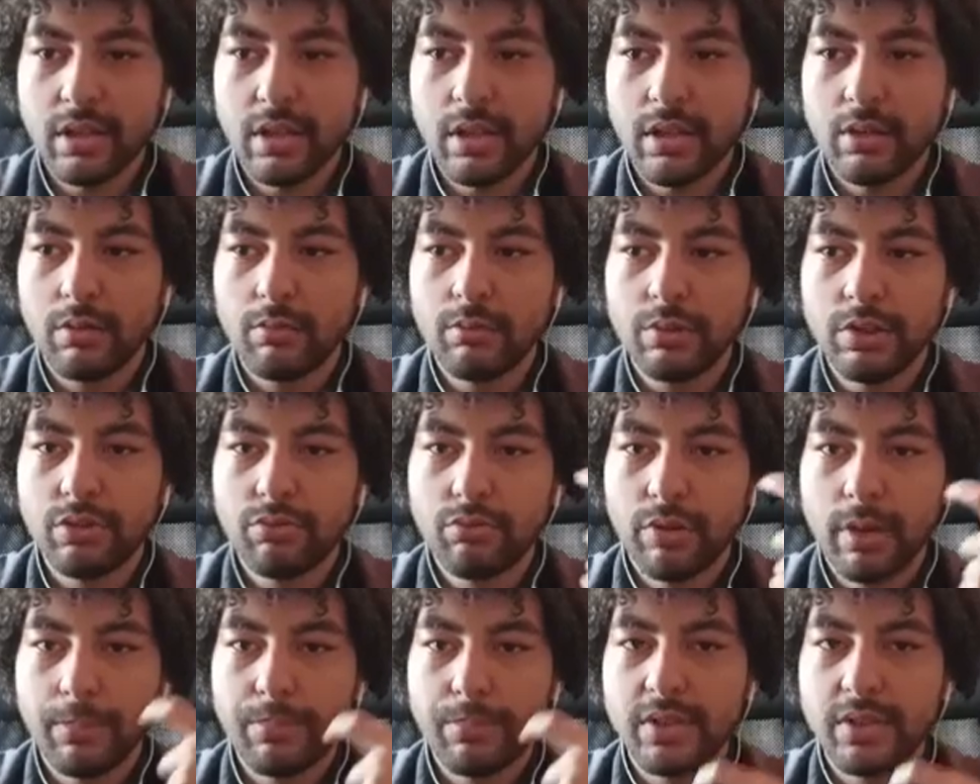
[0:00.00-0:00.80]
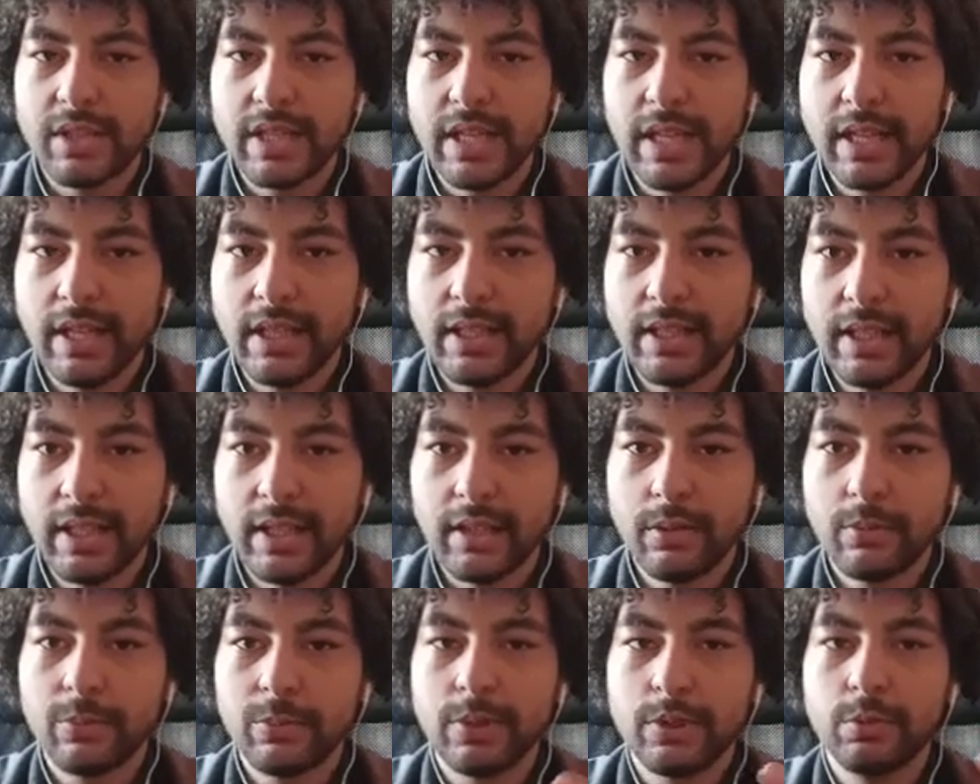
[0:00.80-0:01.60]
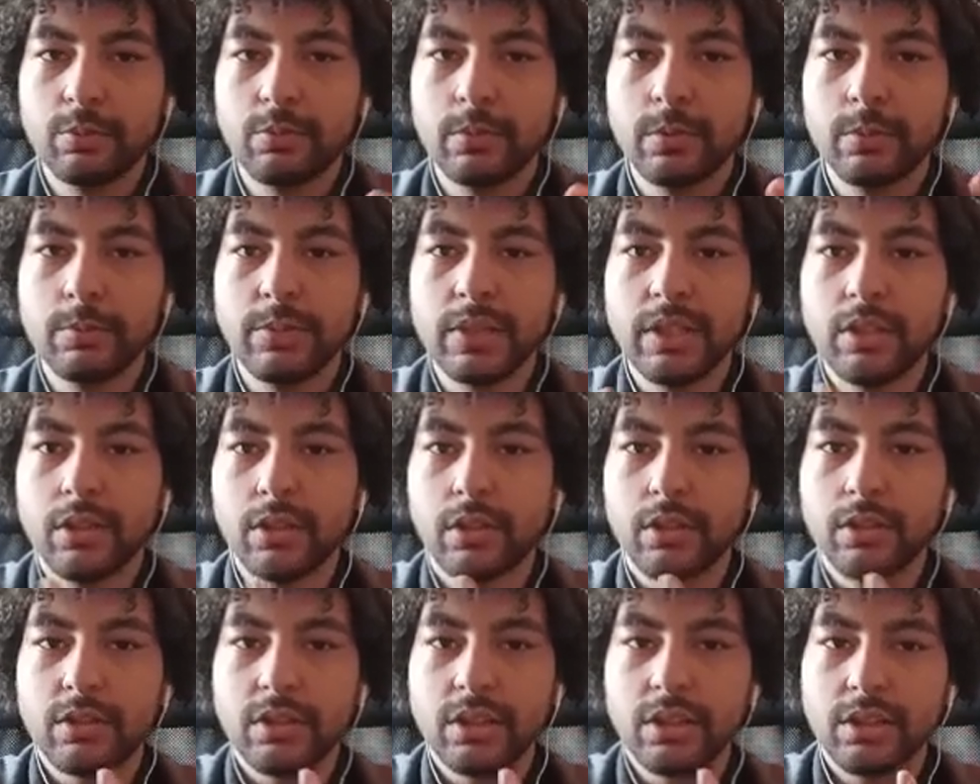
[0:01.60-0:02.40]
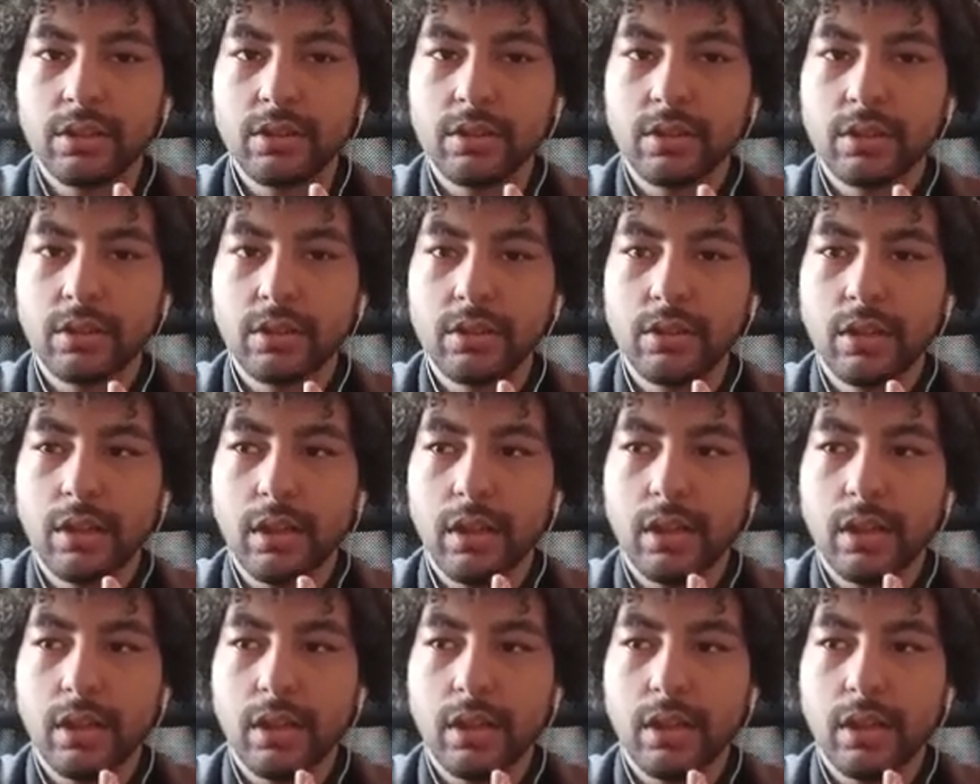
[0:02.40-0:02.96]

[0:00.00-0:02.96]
which represent that, which would be conditional